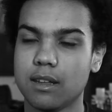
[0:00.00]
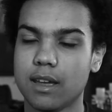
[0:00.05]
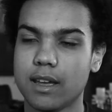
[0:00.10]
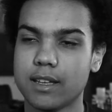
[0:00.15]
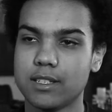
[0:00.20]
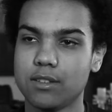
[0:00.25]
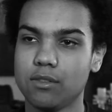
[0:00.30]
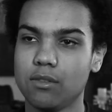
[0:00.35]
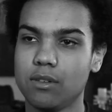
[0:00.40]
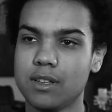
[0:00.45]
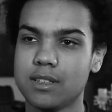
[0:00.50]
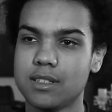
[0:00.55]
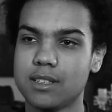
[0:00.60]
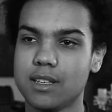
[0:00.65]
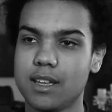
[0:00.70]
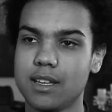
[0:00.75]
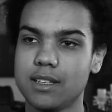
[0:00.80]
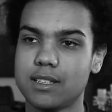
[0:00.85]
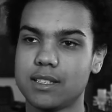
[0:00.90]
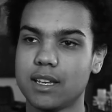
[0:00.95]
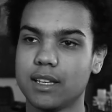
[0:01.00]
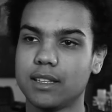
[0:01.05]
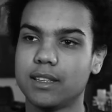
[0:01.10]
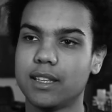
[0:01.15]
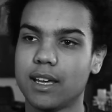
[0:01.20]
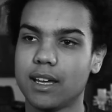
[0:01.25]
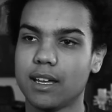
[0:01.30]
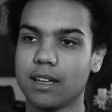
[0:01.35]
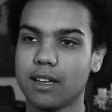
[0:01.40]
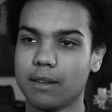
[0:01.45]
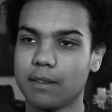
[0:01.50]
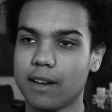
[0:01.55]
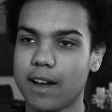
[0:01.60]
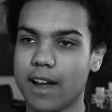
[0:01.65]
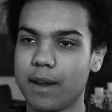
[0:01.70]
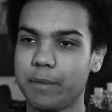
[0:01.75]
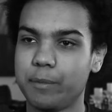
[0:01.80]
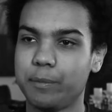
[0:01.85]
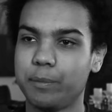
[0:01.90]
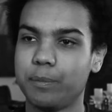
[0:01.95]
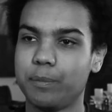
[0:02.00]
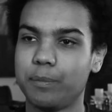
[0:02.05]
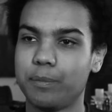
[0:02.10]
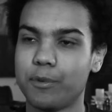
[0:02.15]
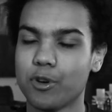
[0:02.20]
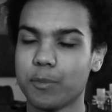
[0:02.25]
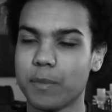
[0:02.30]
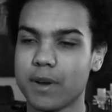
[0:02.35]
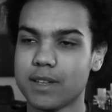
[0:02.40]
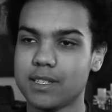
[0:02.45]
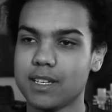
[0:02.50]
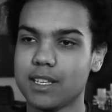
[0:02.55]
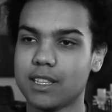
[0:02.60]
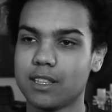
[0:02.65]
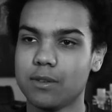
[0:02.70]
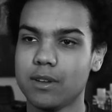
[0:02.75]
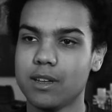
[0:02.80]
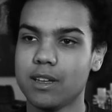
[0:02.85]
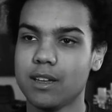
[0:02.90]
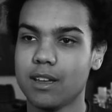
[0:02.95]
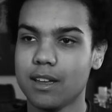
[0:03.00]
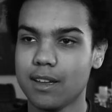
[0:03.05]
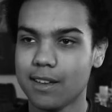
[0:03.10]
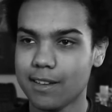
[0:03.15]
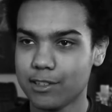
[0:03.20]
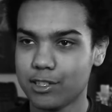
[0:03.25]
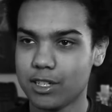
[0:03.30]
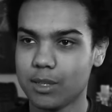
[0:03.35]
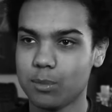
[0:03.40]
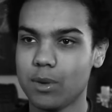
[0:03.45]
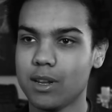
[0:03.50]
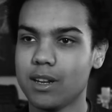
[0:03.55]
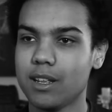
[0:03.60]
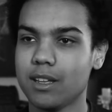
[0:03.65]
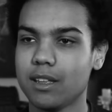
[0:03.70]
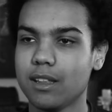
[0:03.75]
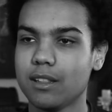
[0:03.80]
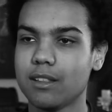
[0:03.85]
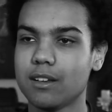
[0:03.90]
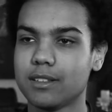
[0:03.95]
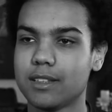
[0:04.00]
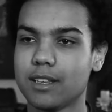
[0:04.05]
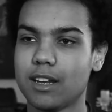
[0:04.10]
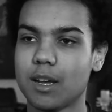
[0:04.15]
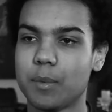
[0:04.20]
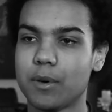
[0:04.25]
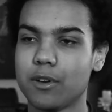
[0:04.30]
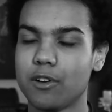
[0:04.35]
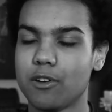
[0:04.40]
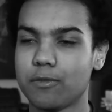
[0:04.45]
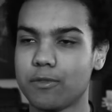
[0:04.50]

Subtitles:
As soon as he said that I broke my C3, she immediately looked it up on her